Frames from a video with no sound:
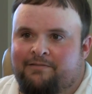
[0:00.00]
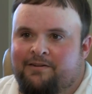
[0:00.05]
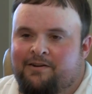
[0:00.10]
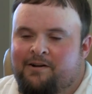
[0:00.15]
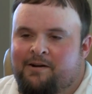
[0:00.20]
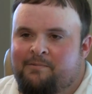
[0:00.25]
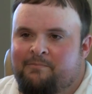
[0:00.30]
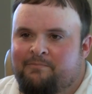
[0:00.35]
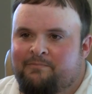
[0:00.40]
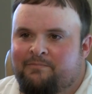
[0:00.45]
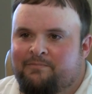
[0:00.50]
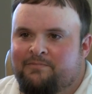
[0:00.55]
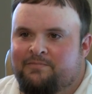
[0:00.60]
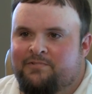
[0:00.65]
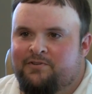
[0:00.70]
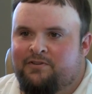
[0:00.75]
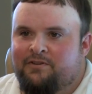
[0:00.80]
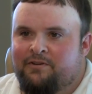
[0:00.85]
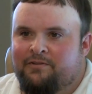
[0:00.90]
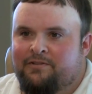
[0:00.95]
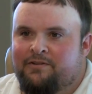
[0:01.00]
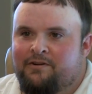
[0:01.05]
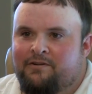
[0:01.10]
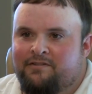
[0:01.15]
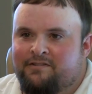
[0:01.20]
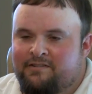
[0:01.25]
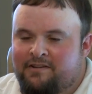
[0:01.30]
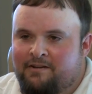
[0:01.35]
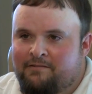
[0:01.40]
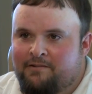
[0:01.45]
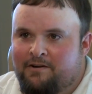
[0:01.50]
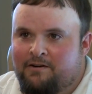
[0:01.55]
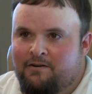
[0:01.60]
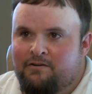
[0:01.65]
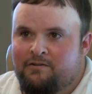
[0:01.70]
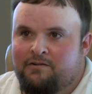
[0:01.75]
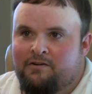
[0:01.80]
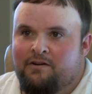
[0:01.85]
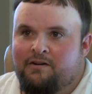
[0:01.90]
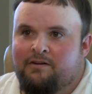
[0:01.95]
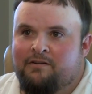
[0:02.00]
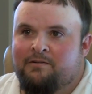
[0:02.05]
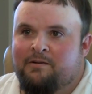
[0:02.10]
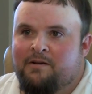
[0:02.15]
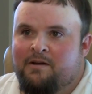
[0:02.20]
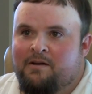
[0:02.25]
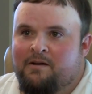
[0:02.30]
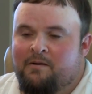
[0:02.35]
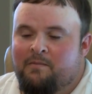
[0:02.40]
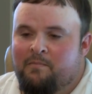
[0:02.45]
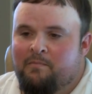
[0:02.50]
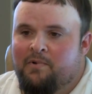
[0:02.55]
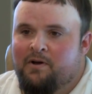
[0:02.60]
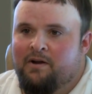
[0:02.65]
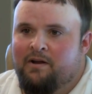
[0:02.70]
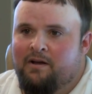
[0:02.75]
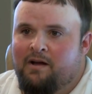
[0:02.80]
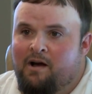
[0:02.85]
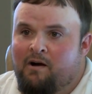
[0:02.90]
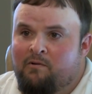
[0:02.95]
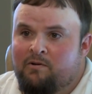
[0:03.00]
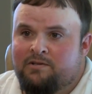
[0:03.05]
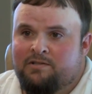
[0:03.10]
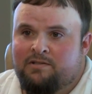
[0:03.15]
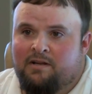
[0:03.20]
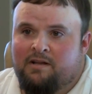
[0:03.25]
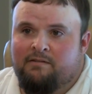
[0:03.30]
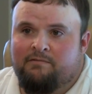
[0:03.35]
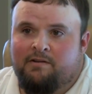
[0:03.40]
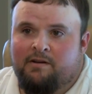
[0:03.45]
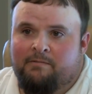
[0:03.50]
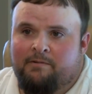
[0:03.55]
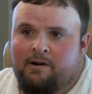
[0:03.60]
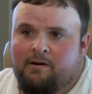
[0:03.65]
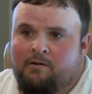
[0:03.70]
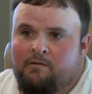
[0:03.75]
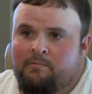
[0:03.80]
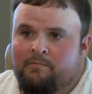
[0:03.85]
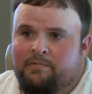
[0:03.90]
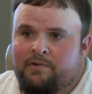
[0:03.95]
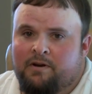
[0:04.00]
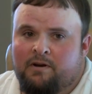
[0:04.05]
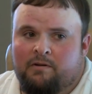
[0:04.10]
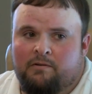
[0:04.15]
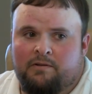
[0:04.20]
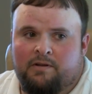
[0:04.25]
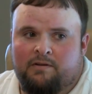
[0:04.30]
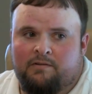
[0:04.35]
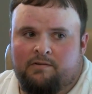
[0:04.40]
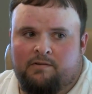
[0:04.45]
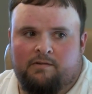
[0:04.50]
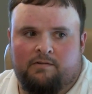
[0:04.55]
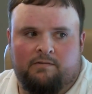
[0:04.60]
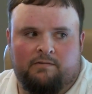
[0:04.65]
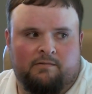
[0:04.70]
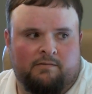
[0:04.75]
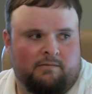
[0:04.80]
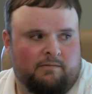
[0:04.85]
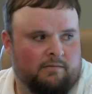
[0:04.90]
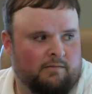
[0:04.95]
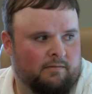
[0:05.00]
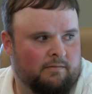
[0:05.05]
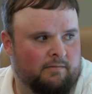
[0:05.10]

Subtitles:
You know, I'm still 37 years young, but I always love coming home. You know, this is